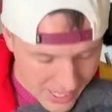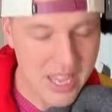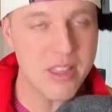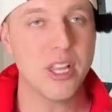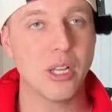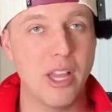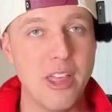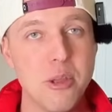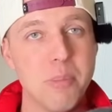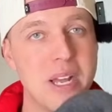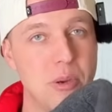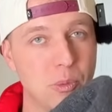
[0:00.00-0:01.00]
The leather
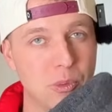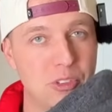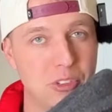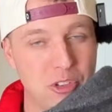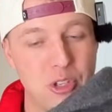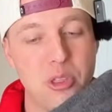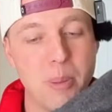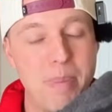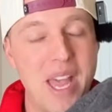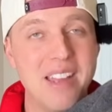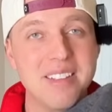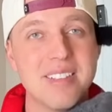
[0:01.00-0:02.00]
buttons do the
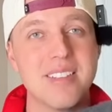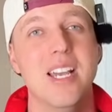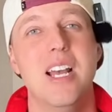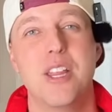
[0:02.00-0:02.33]
best.